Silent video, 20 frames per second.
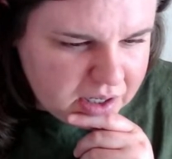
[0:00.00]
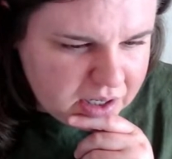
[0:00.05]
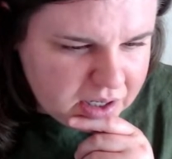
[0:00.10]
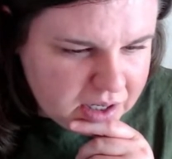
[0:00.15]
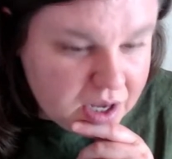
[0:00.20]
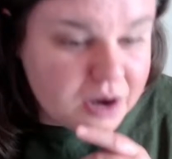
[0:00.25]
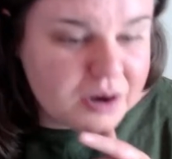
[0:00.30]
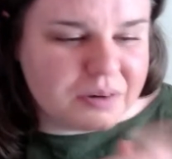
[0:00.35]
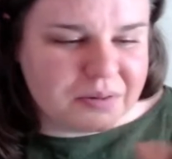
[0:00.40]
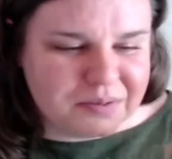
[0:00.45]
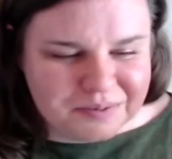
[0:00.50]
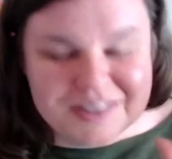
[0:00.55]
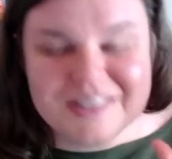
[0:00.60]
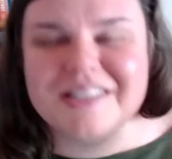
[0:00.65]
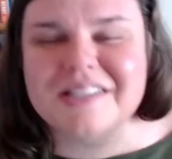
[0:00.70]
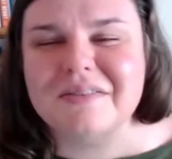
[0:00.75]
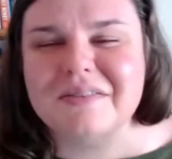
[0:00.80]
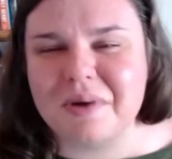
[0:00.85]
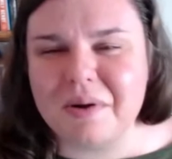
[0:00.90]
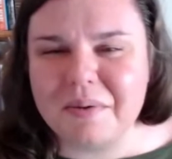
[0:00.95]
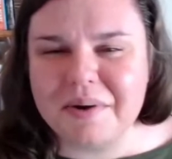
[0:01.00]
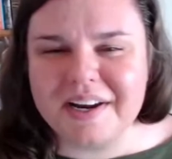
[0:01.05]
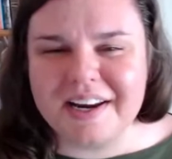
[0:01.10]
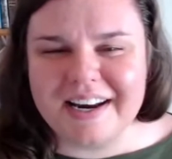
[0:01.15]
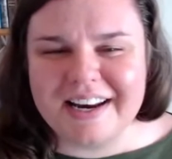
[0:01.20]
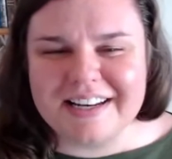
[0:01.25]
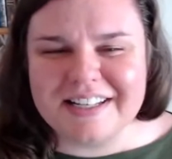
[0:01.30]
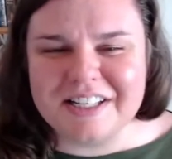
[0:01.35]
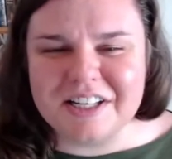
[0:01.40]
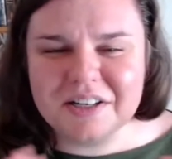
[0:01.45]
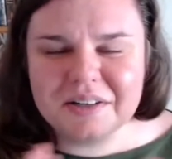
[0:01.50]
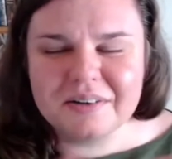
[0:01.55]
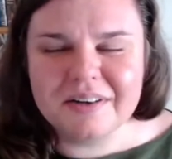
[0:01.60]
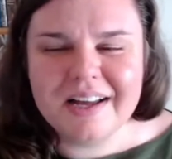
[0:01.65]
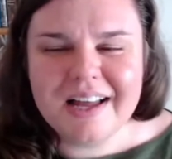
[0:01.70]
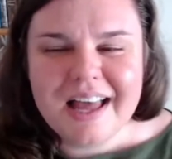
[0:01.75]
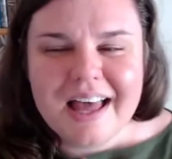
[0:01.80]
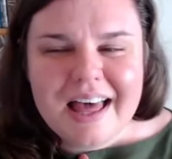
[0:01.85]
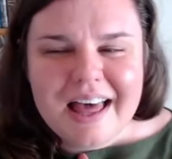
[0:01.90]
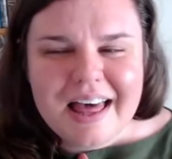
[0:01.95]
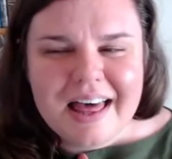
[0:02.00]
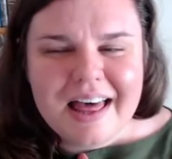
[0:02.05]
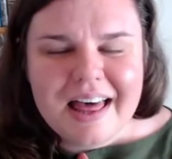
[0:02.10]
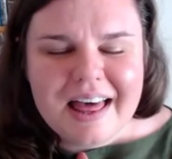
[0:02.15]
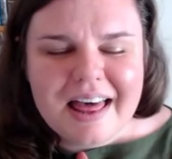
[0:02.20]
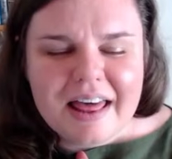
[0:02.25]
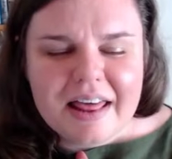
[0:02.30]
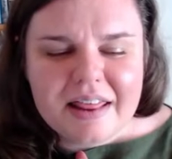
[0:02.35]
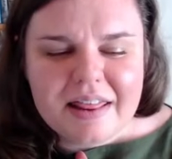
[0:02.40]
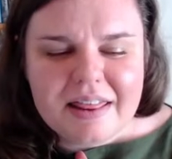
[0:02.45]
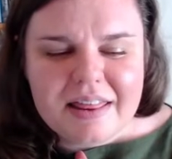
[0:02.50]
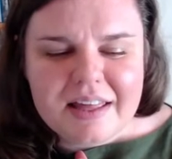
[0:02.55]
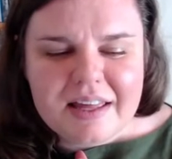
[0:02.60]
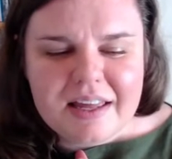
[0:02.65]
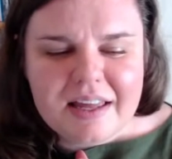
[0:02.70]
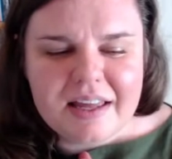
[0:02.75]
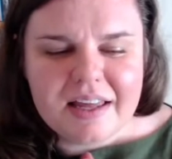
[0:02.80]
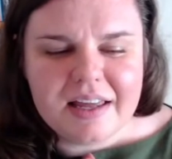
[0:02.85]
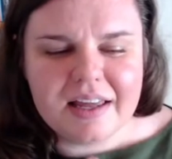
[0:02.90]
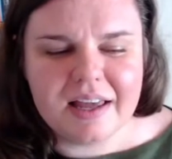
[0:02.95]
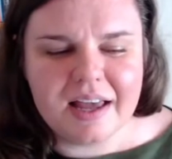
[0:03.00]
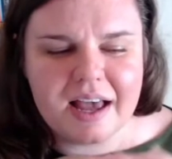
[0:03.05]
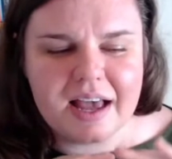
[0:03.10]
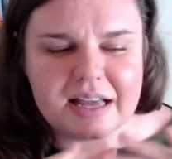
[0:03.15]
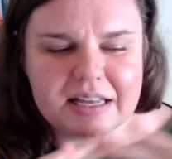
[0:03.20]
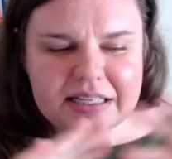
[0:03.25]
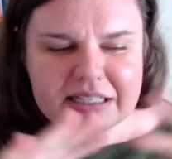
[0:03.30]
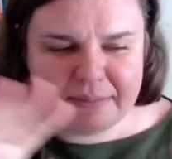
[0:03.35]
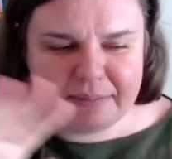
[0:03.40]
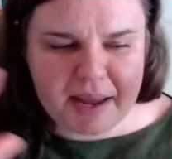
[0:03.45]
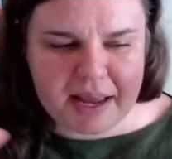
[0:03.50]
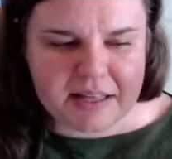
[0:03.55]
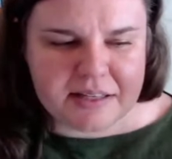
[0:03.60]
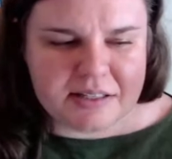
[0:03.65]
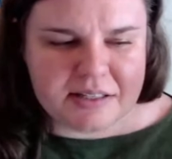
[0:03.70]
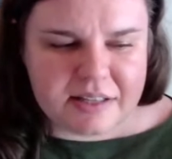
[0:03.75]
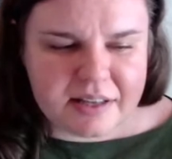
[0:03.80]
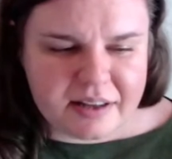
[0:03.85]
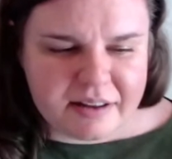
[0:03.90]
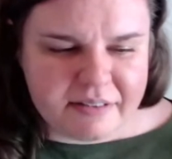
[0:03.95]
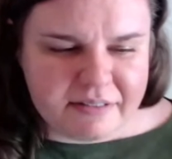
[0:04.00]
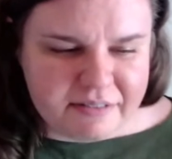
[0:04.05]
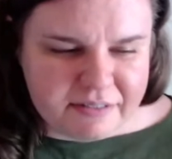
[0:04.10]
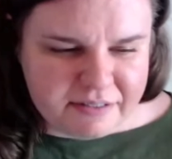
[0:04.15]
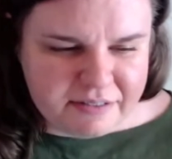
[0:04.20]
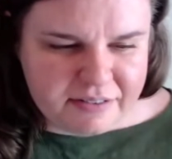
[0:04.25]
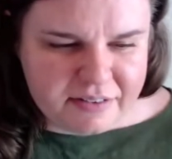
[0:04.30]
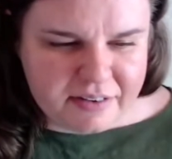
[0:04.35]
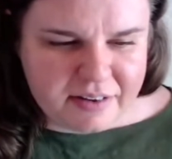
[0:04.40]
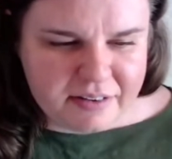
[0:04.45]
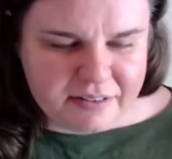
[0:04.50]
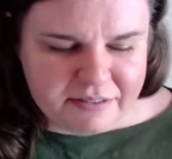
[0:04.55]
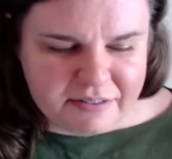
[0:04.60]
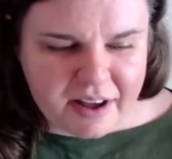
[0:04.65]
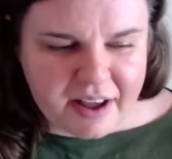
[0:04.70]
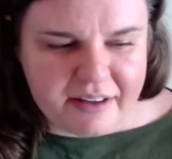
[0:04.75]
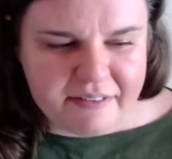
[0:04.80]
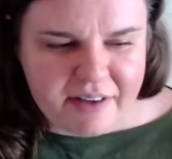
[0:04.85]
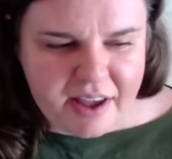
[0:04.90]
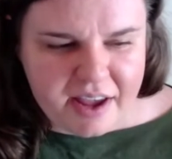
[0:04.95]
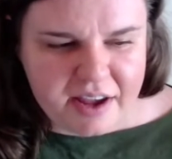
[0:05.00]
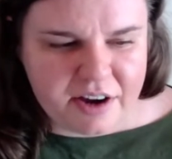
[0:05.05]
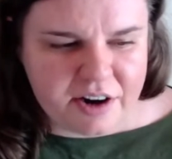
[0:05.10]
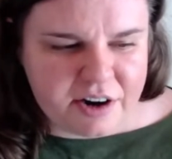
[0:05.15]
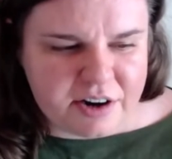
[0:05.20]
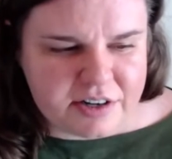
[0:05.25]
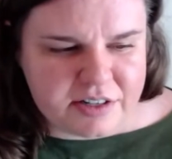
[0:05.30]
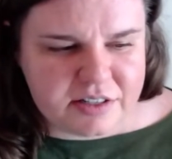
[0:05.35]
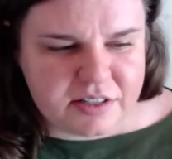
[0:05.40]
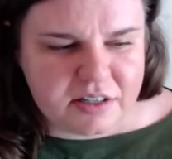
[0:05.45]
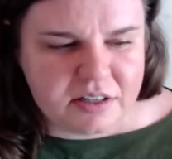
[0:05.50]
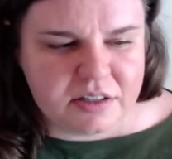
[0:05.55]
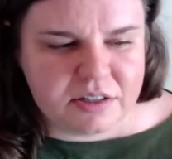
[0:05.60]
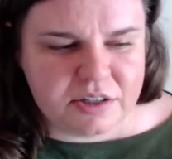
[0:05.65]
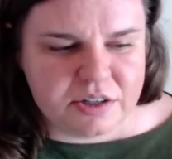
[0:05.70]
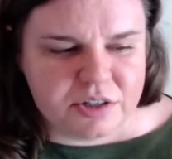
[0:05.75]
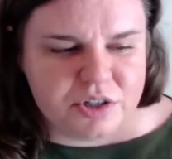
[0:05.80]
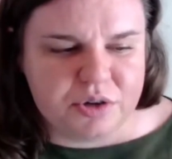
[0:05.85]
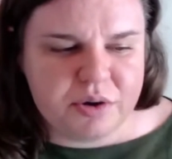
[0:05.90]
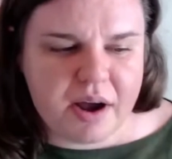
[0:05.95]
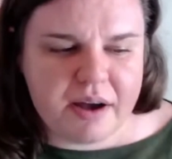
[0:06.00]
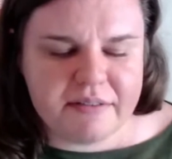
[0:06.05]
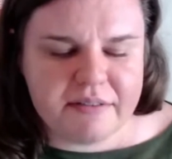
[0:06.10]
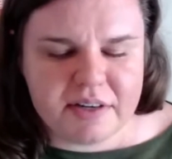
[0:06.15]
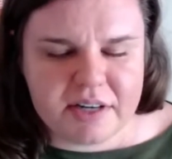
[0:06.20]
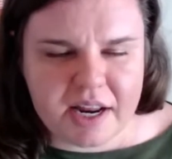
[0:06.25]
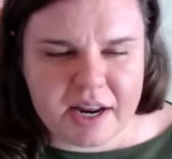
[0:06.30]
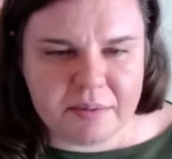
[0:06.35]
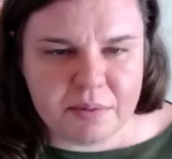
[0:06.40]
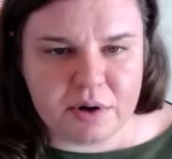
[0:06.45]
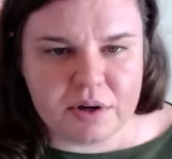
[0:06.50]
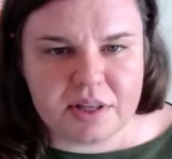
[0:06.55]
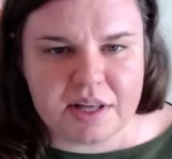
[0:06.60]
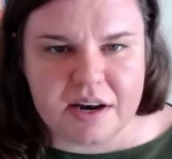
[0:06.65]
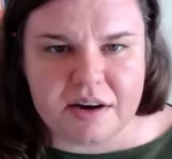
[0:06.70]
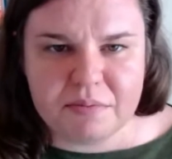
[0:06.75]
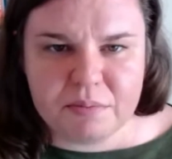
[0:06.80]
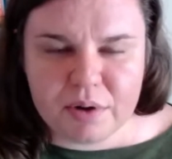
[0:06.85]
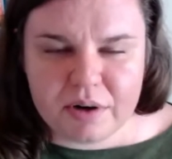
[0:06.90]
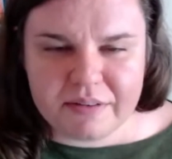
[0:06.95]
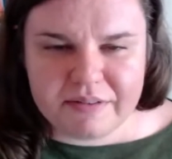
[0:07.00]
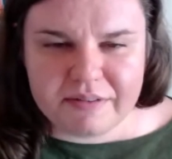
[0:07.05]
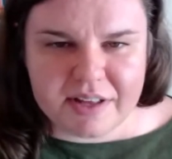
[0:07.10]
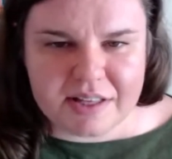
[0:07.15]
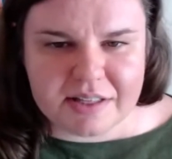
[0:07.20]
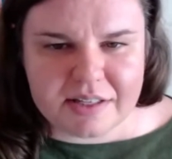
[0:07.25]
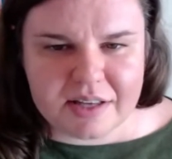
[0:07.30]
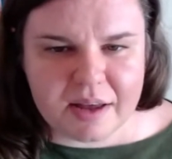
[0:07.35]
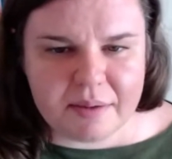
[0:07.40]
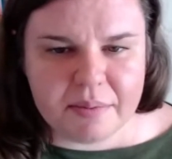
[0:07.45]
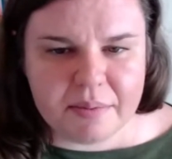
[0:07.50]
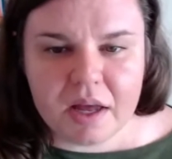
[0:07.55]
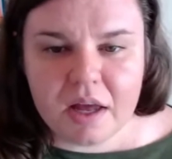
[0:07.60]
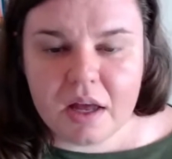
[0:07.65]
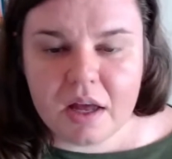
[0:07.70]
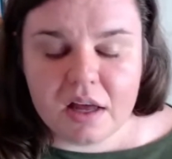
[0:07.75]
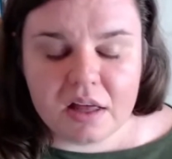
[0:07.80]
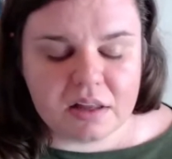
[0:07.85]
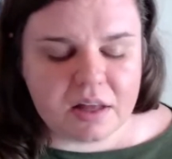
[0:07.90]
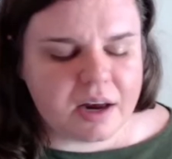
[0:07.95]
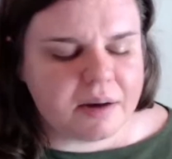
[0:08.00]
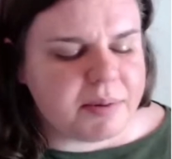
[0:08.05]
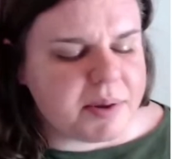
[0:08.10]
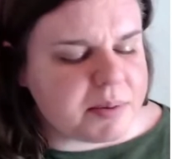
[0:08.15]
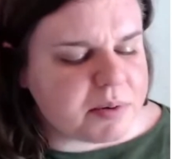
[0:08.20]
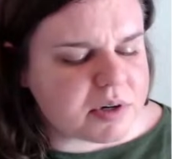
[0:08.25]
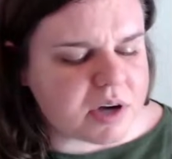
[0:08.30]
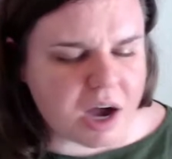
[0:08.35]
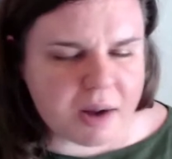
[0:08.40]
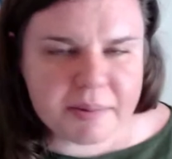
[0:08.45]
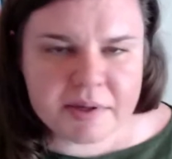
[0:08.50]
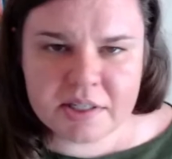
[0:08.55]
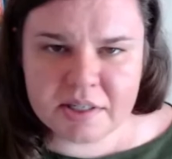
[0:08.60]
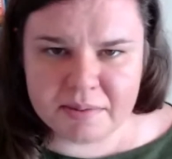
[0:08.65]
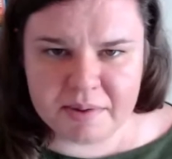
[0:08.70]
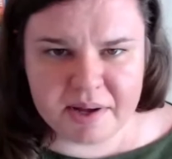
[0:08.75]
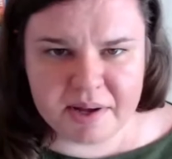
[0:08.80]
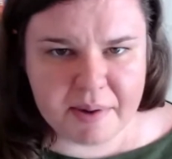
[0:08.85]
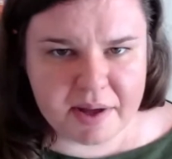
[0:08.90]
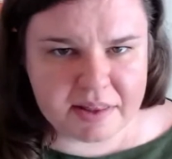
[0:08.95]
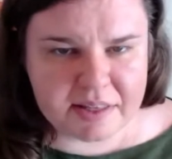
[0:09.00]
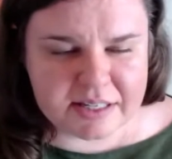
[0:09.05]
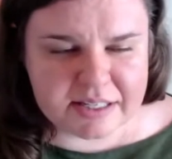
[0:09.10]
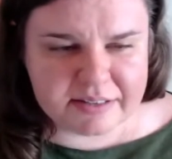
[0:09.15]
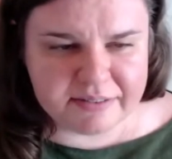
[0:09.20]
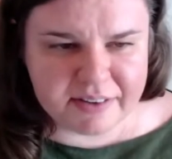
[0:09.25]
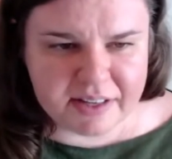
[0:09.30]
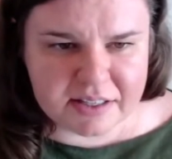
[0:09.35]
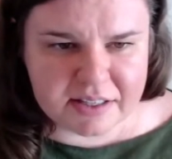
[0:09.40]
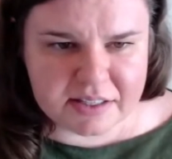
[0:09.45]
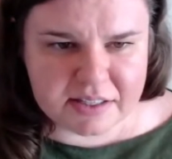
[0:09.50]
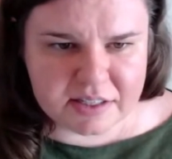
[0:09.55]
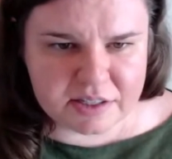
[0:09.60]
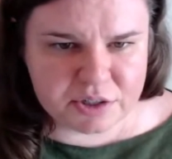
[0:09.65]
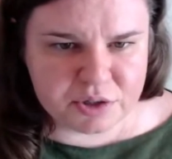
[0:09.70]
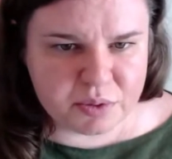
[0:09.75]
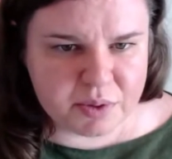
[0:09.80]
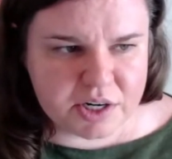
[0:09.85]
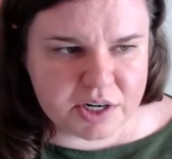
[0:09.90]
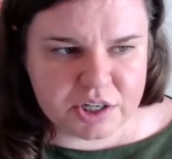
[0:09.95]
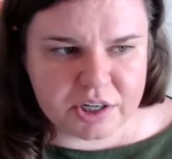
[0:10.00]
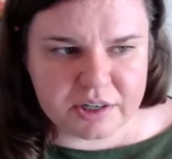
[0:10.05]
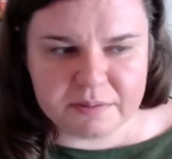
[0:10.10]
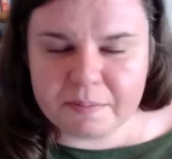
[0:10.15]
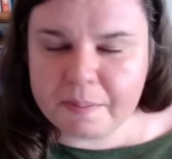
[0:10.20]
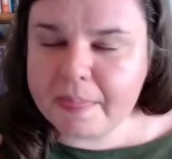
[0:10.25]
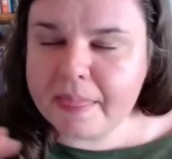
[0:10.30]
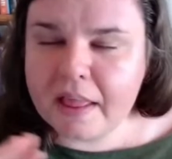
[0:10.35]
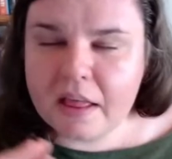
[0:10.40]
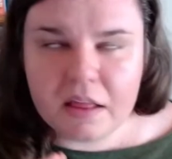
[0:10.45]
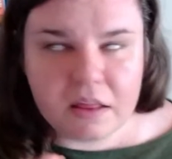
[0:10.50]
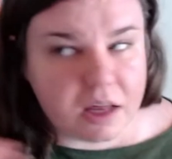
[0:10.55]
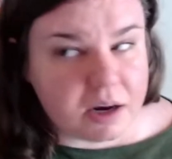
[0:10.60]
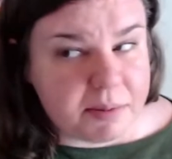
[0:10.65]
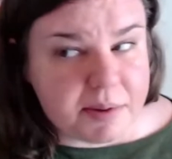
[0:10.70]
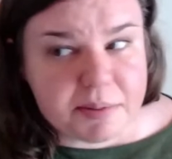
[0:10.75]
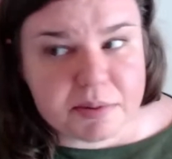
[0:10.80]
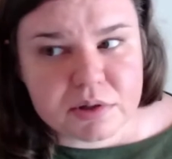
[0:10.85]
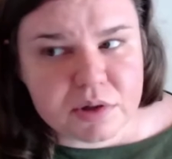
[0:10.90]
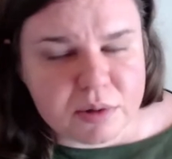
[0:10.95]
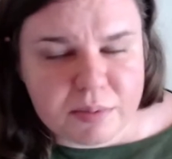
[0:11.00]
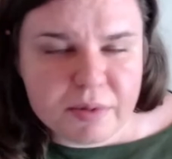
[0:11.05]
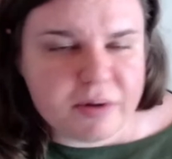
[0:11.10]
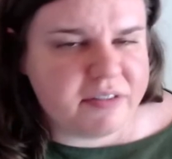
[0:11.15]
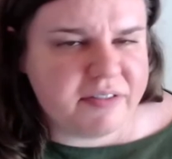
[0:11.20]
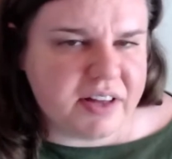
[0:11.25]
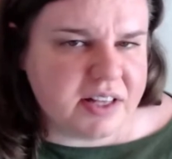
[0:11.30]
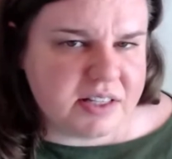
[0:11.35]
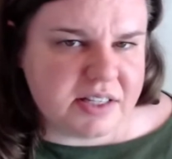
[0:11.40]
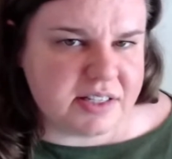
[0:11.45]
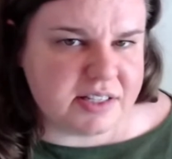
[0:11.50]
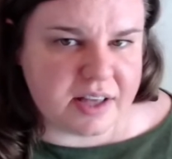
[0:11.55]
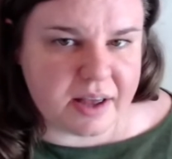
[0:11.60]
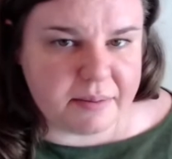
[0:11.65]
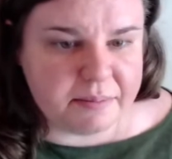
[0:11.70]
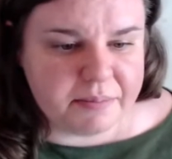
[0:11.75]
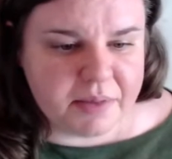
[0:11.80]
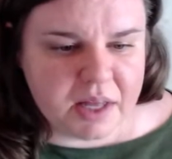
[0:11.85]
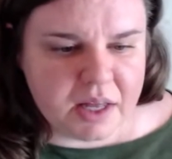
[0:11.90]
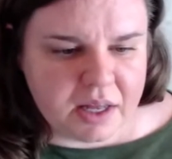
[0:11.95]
Oh, this is what we're getting to. The expansive 5 acres. So you do have a neighbor. They didn't put a fence up. A lot of people comment to me about this fence situation. A lot of people don't put fences up.